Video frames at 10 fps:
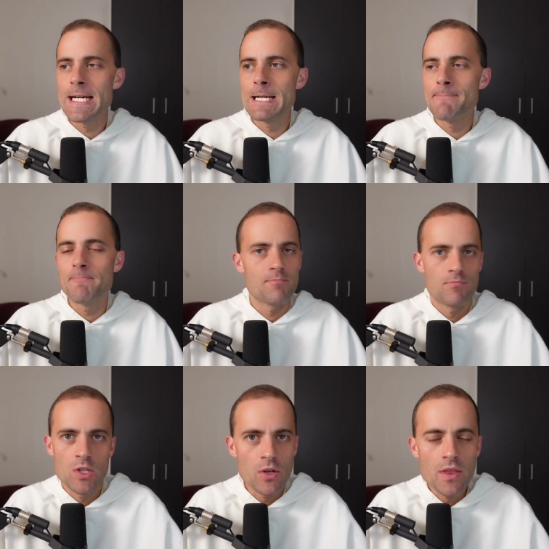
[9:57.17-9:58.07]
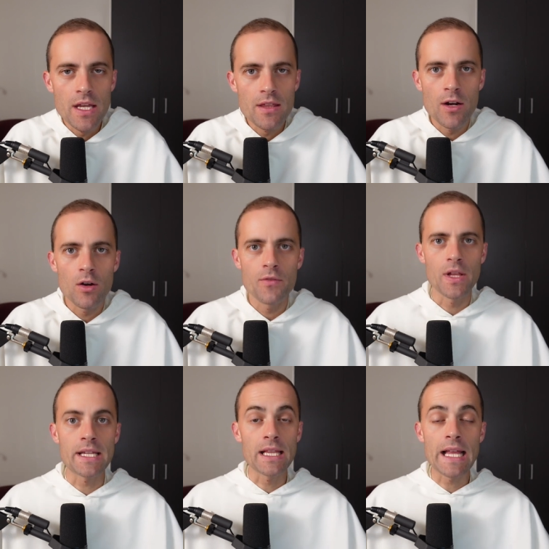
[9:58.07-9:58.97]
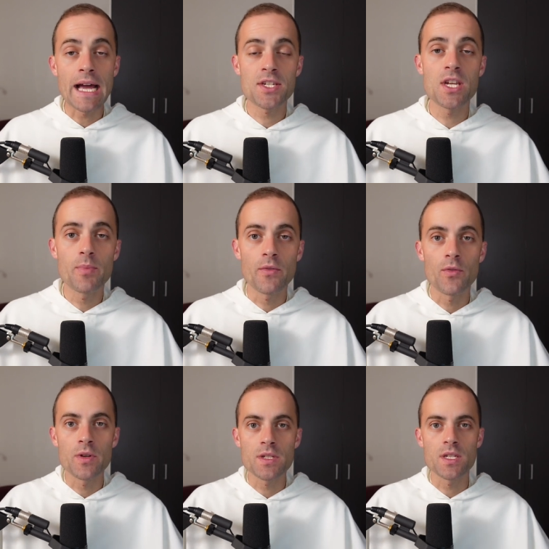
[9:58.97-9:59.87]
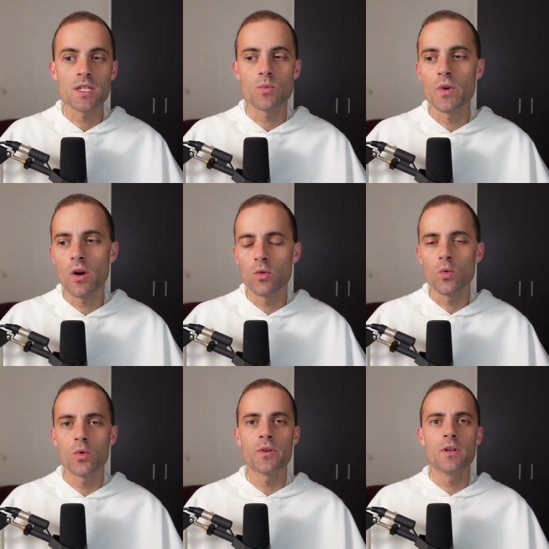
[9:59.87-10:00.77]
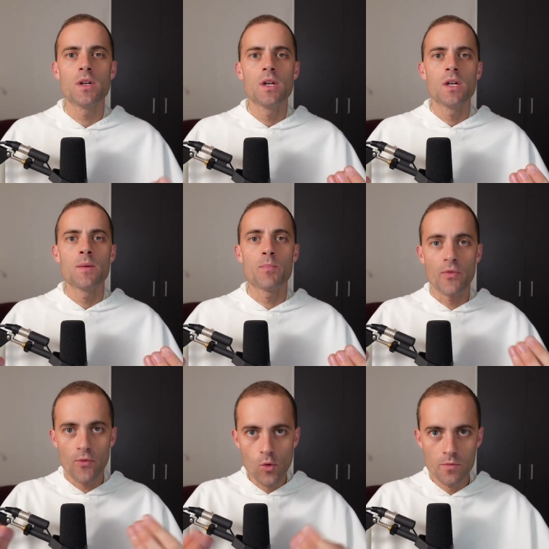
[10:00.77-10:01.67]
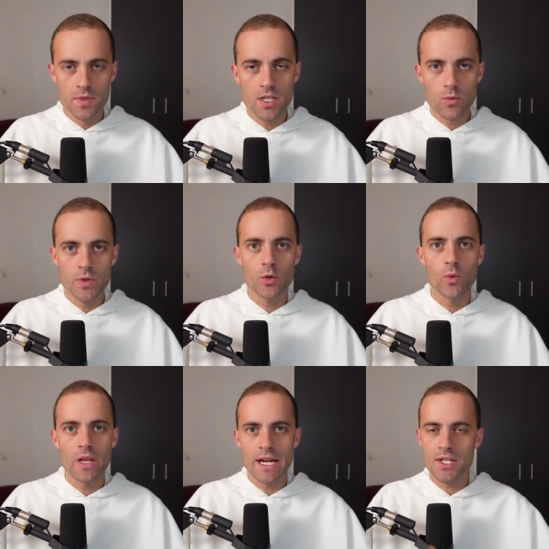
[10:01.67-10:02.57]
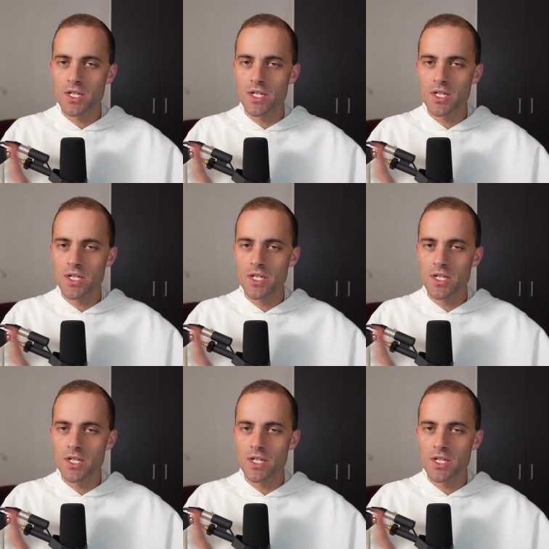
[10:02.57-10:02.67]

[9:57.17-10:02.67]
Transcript: Um, you can think there of like the Last Supper, for instance, when our Lord performs this ritual